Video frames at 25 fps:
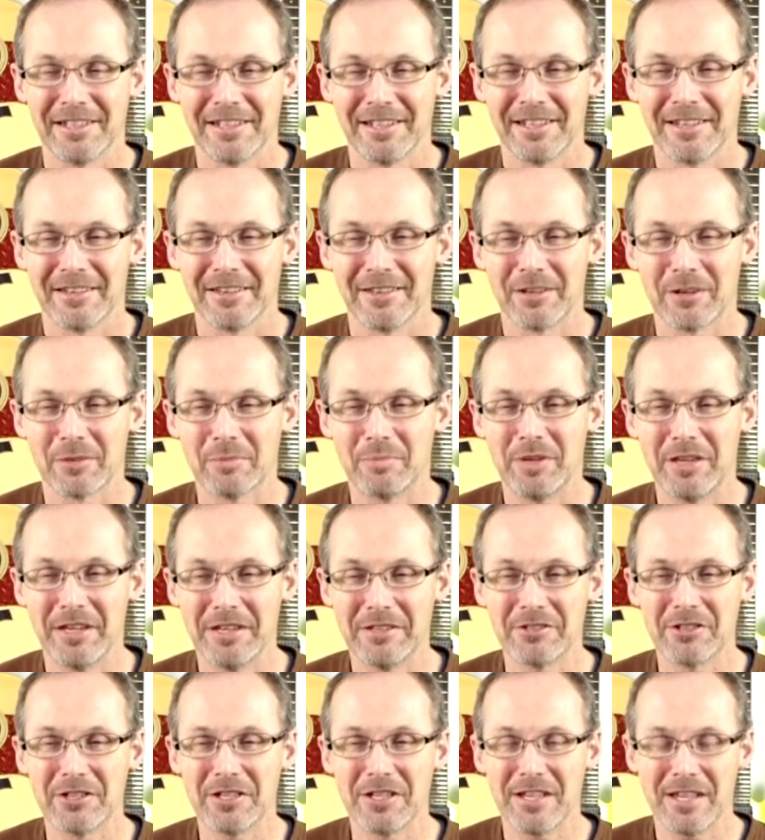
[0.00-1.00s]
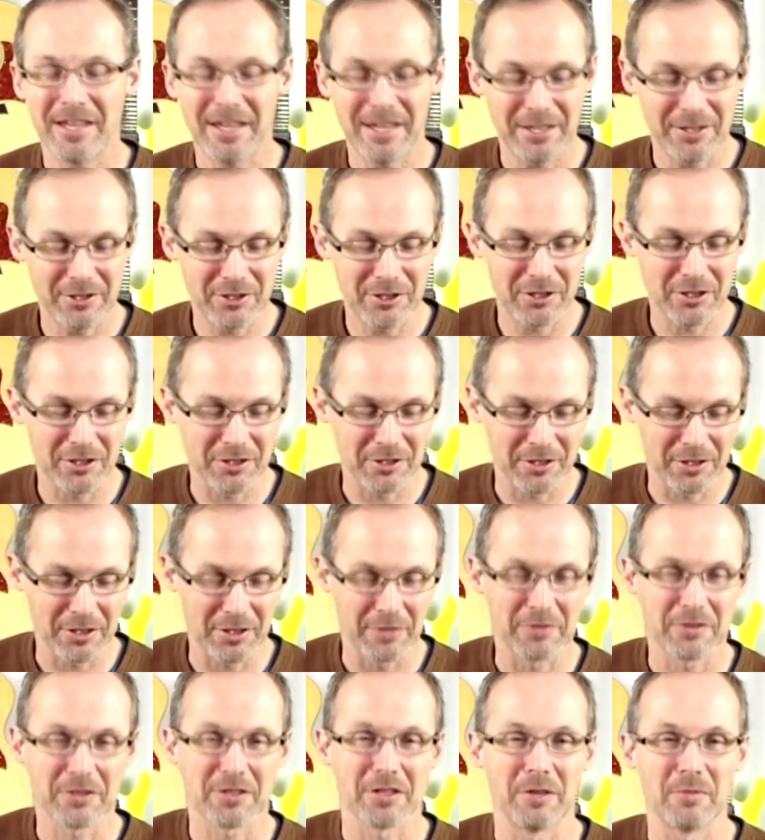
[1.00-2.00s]
The arpeggiation
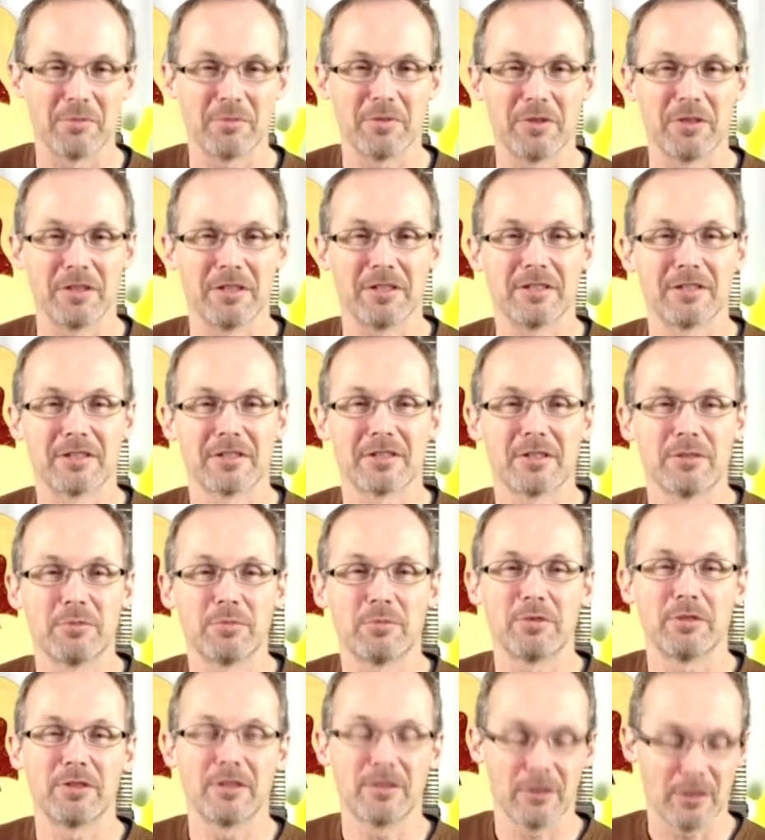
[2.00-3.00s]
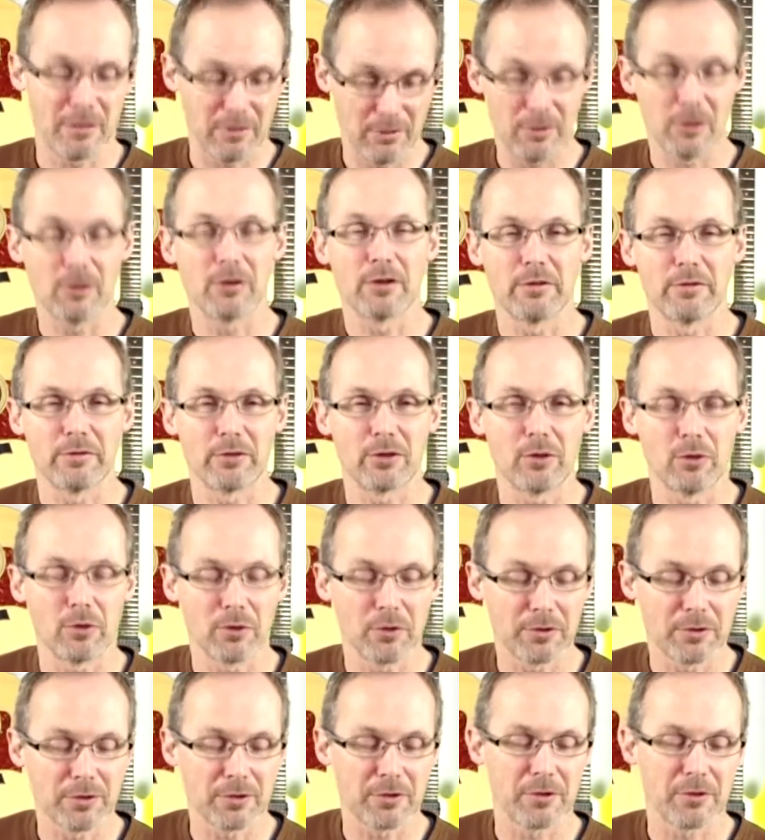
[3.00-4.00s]
of something is simply, or of a
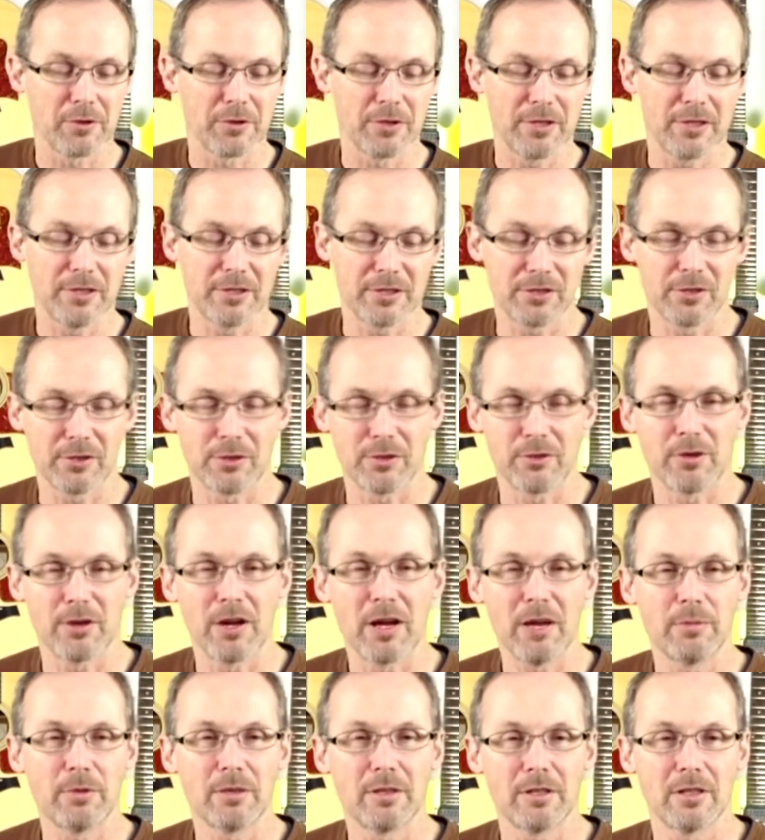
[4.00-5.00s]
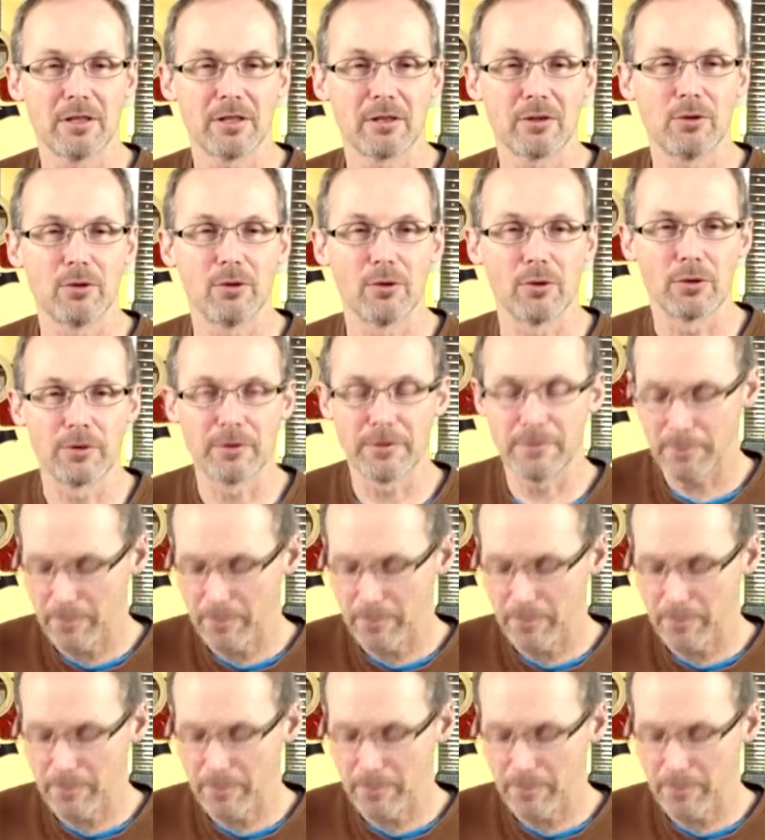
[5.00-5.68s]
chord, sorry, is to grab a chord